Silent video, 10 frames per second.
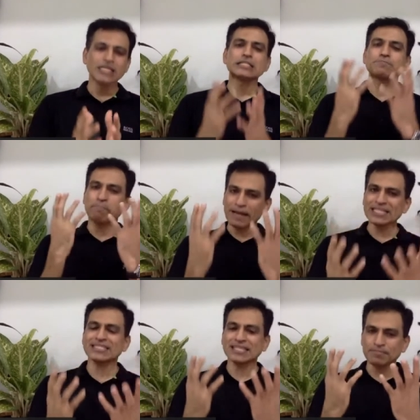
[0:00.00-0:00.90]

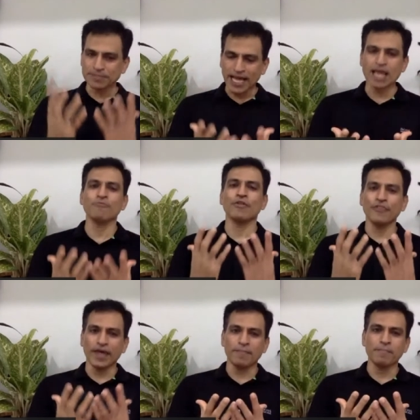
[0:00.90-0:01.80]
spend some time with
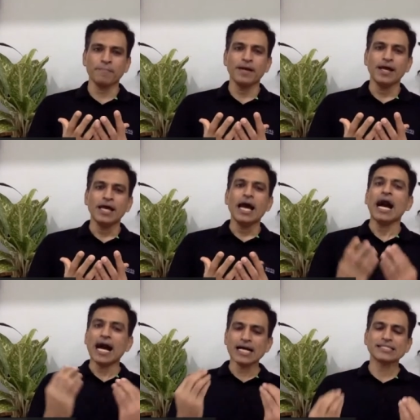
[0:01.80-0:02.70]
them,
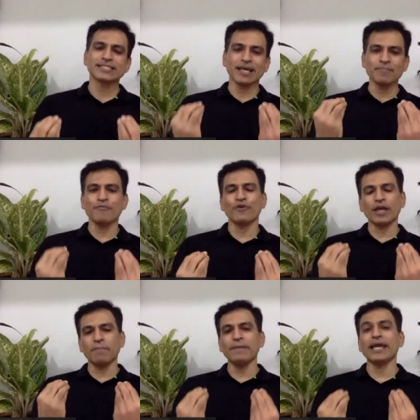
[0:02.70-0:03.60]
ask them if you
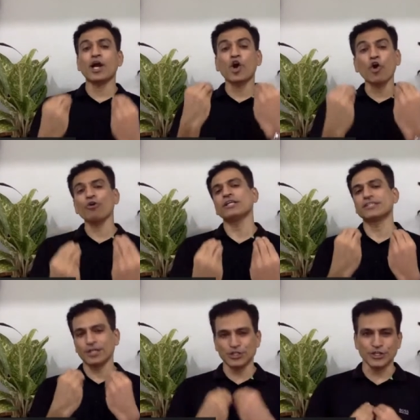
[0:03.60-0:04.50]
can be a
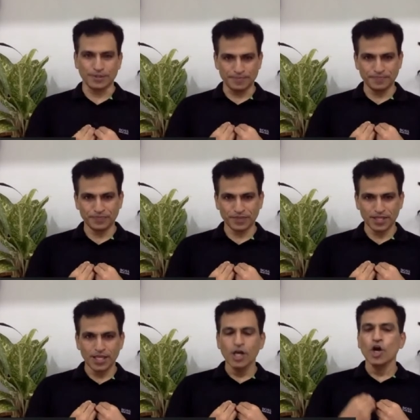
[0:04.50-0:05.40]
co-researcher.
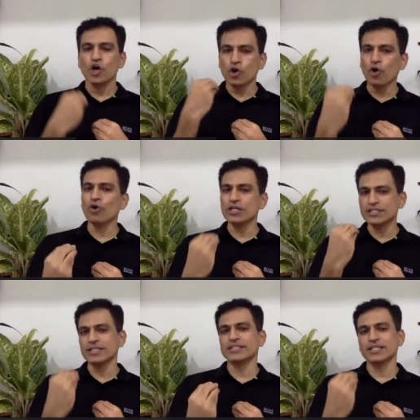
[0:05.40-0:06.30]

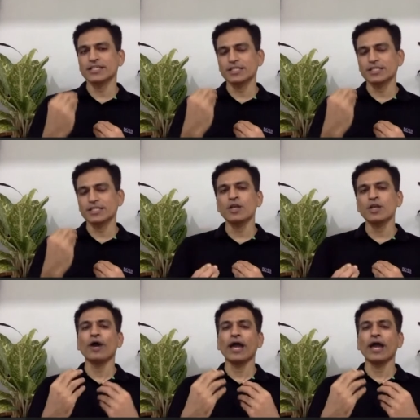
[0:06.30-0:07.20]
Co-researcher is one
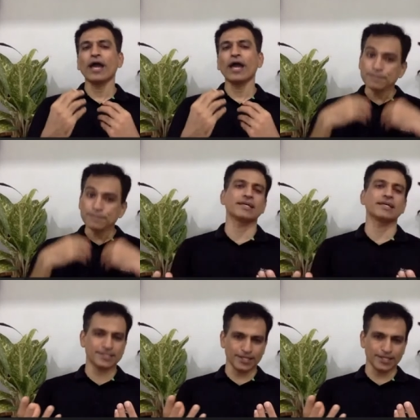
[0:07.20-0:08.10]
who helps them in the
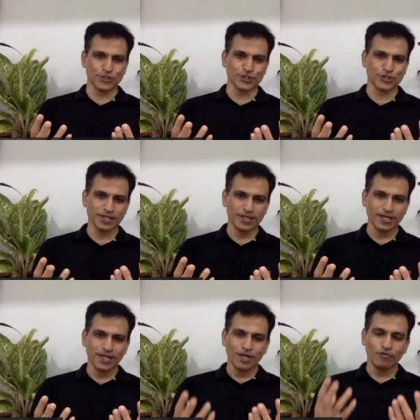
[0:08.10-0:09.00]
research,
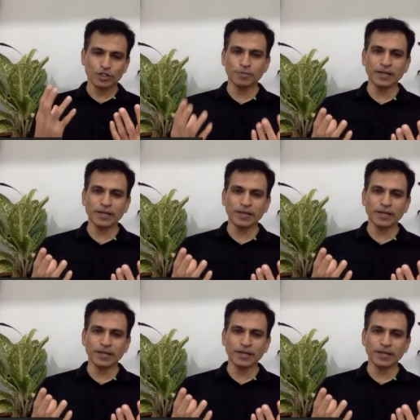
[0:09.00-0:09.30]
which